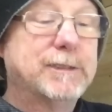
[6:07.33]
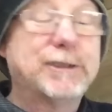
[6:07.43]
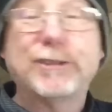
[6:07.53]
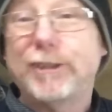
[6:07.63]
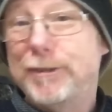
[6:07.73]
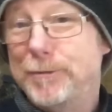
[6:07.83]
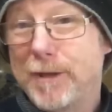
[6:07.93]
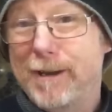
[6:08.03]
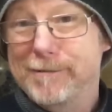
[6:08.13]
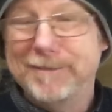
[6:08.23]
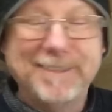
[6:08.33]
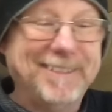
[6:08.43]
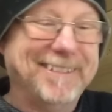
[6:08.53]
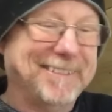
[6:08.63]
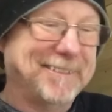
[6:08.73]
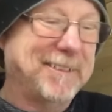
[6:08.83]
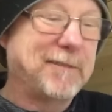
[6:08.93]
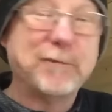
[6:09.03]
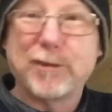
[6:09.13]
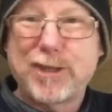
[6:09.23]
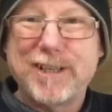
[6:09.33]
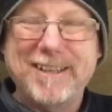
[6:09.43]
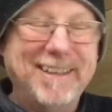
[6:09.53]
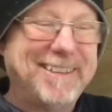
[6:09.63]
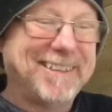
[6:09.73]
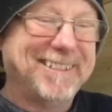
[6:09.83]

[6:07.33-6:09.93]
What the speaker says: Just so you know, I've not cheated.